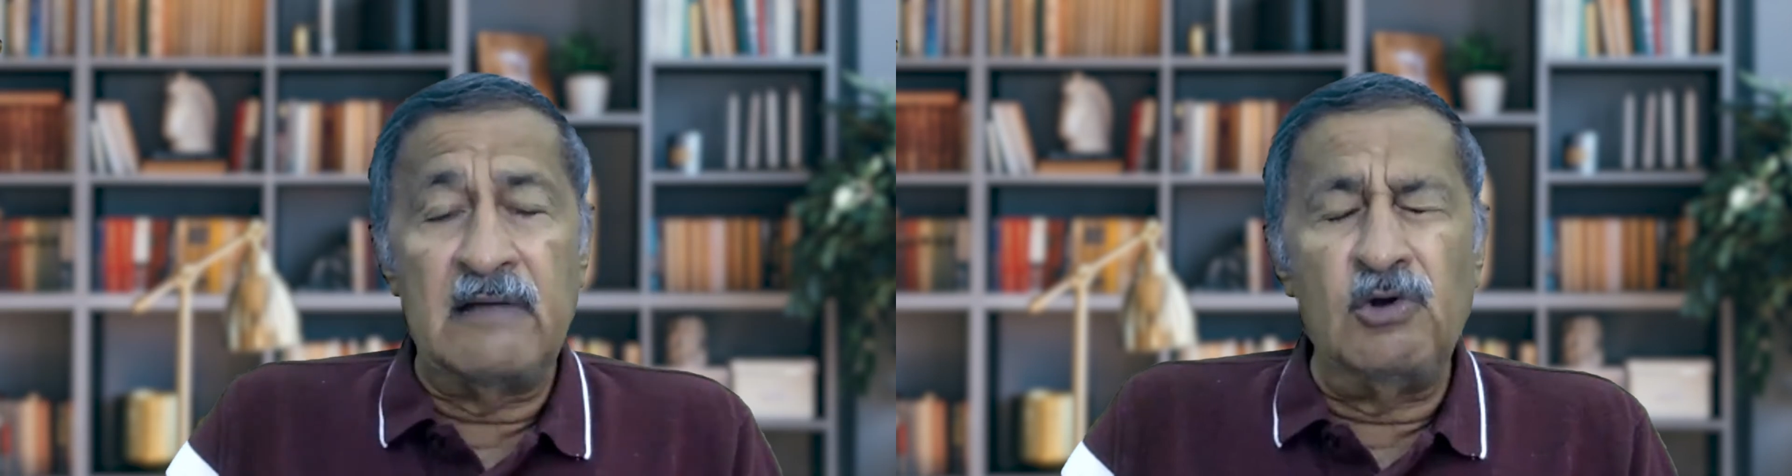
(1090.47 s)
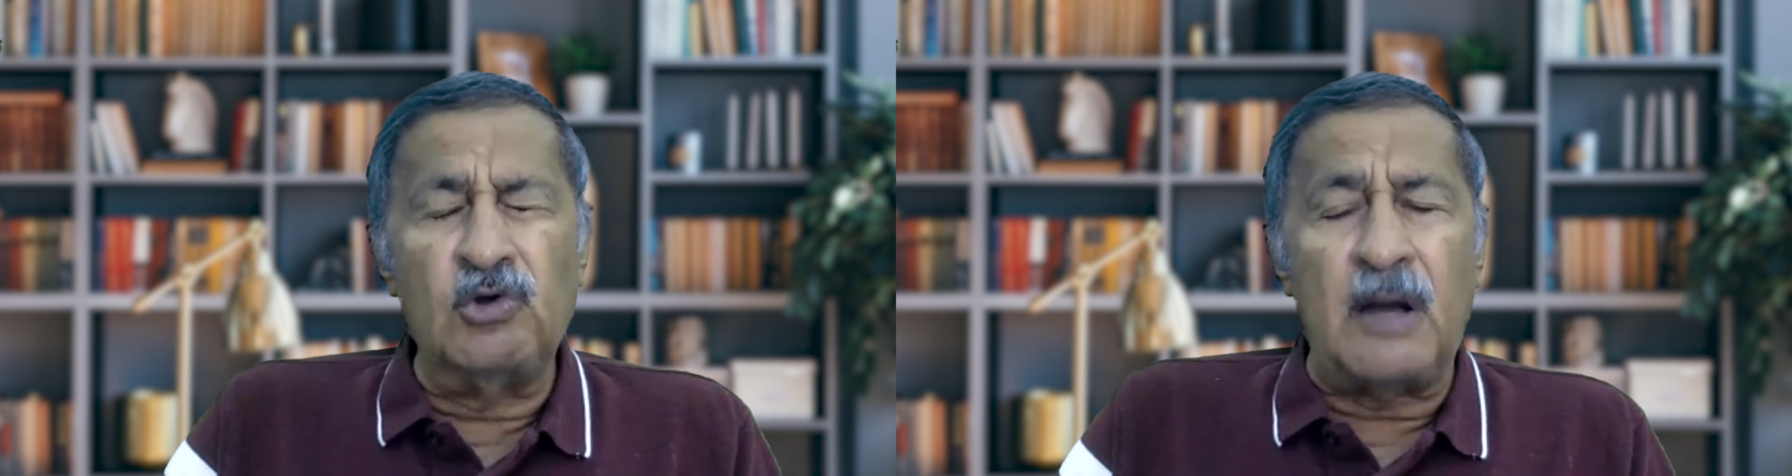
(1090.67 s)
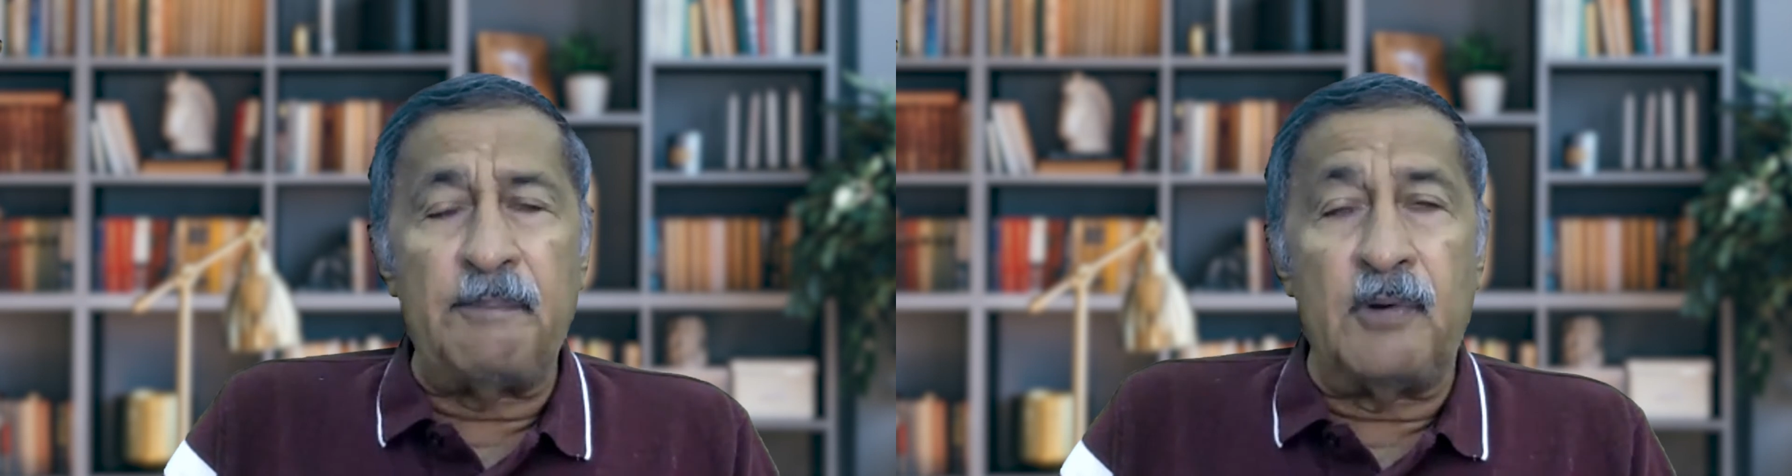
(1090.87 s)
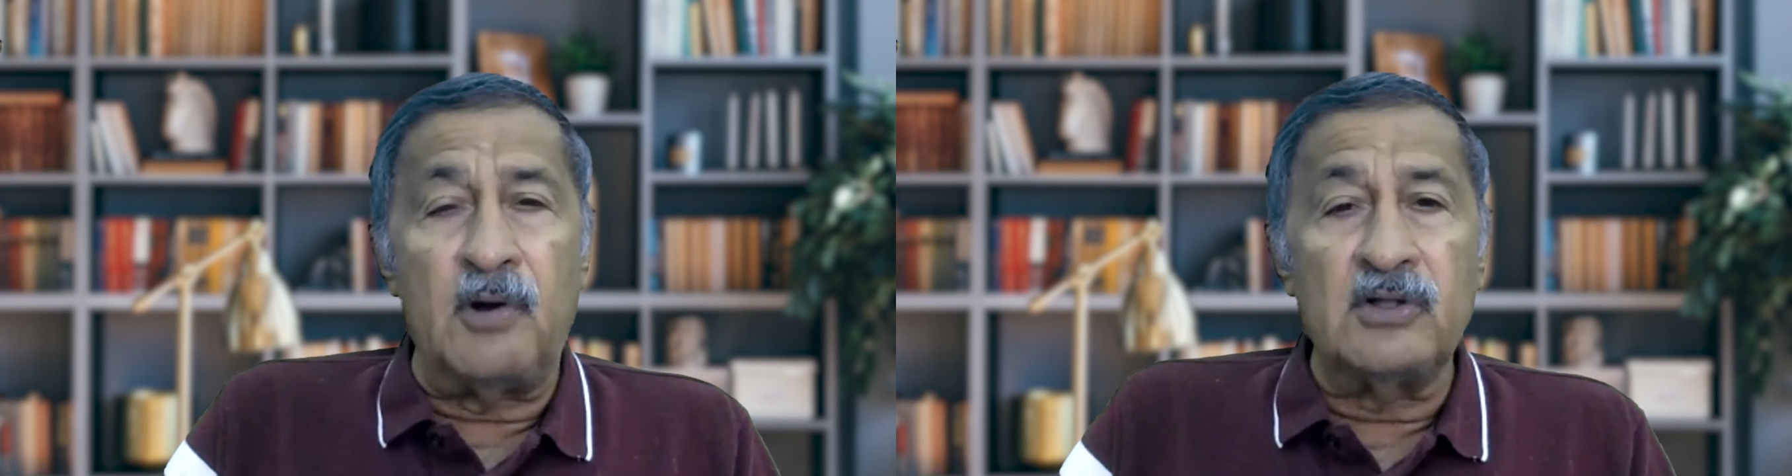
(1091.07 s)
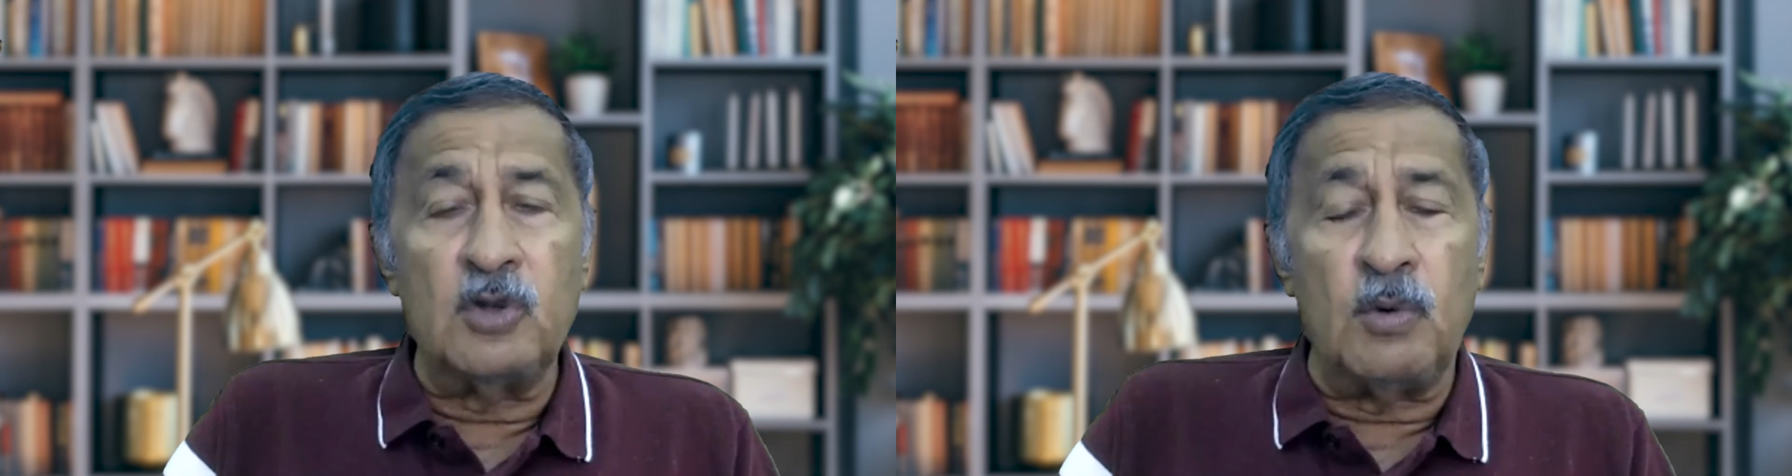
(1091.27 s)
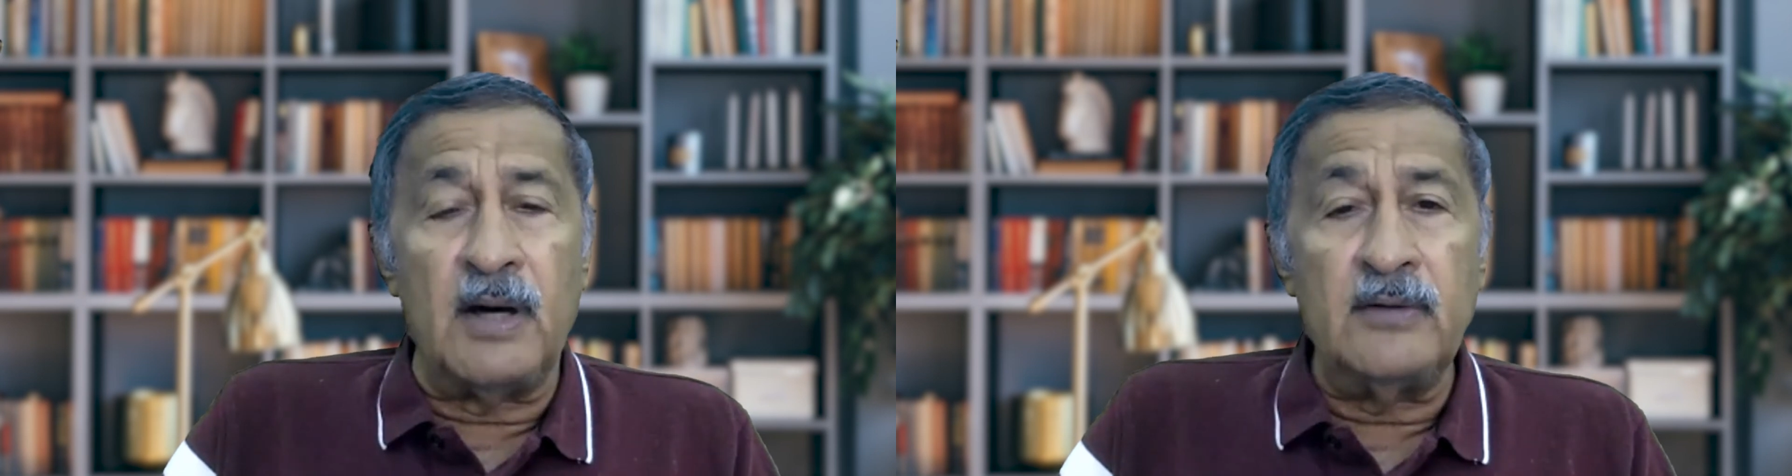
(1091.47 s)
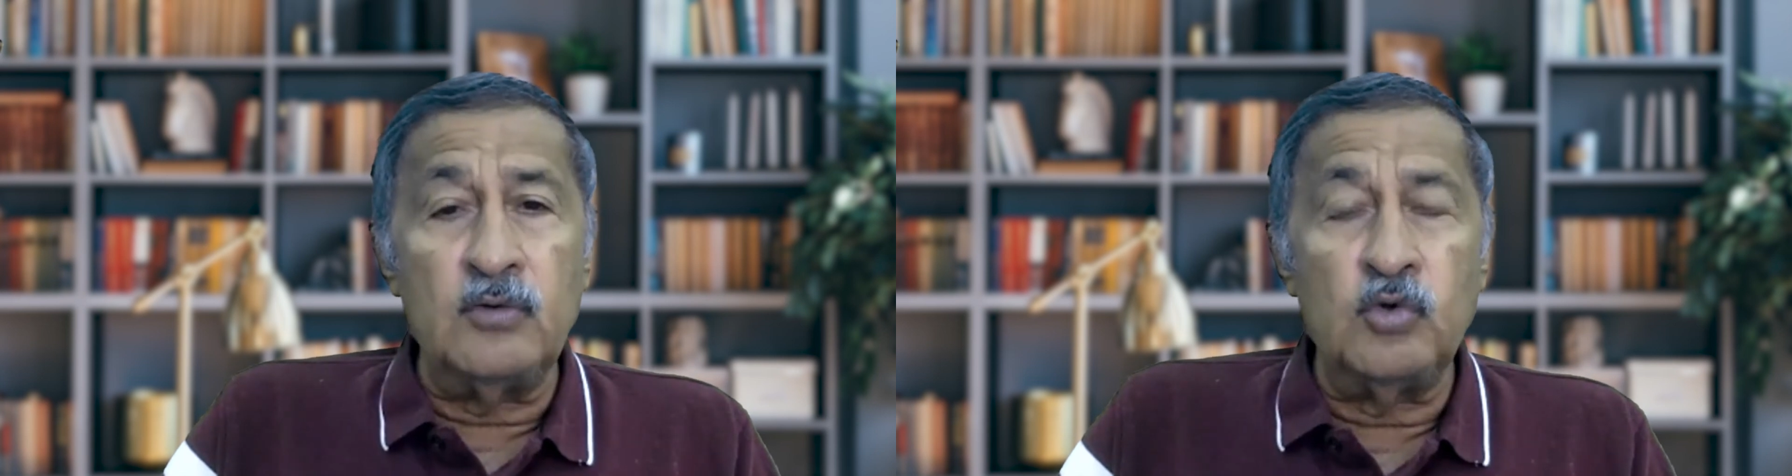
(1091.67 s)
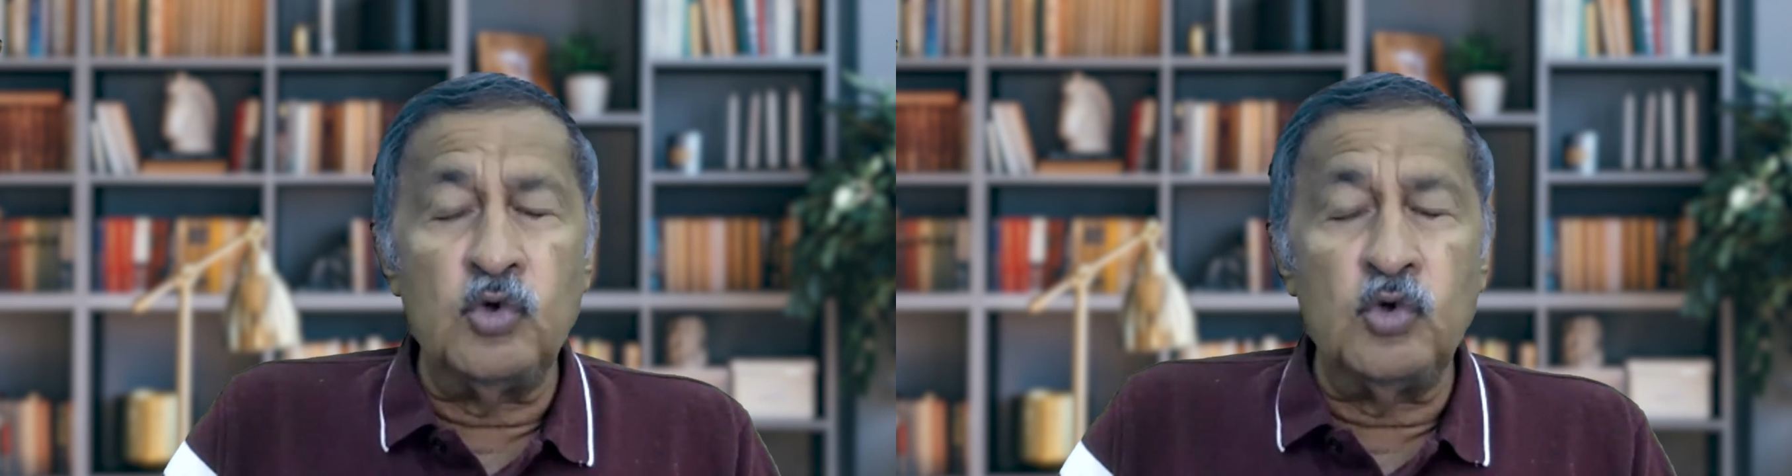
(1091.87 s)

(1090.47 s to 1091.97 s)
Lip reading: look upon the one